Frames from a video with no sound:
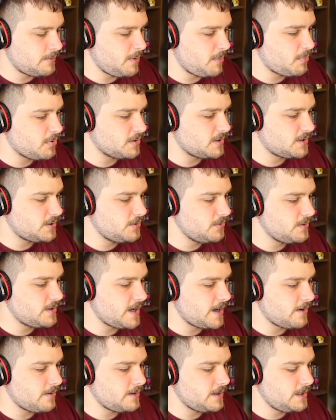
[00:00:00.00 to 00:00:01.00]
then we put 2
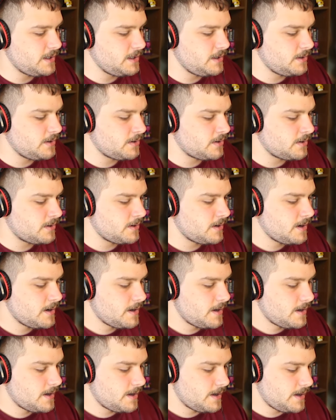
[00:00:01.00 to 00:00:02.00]
down here.
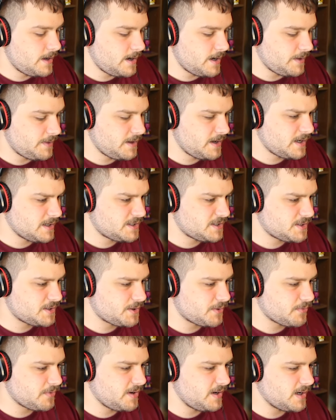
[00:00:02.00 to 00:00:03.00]
And I think it's
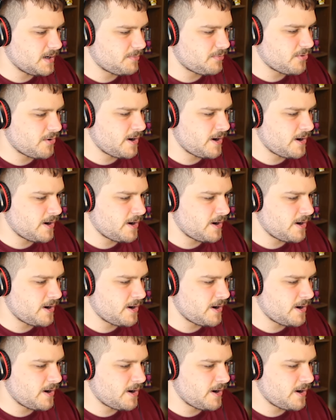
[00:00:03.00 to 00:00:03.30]
3 up,